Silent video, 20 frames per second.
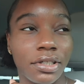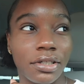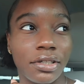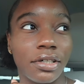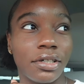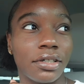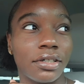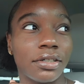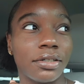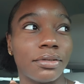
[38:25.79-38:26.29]

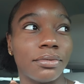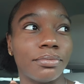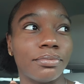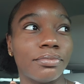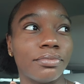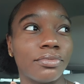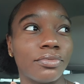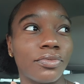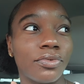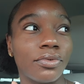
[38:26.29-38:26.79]
um,
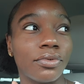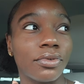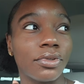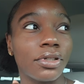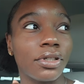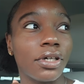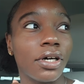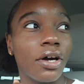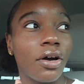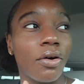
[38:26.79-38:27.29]

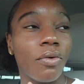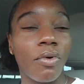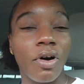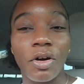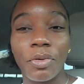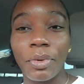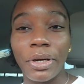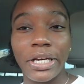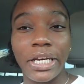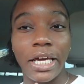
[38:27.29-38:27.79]

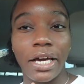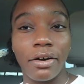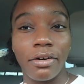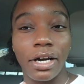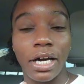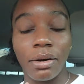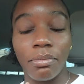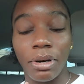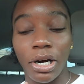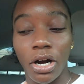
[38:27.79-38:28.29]
walk back down,
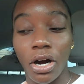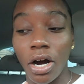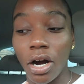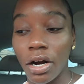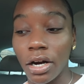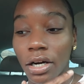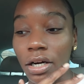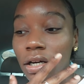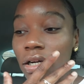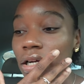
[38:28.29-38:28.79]
got in my
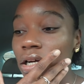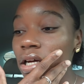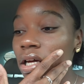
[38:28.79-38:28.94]
car,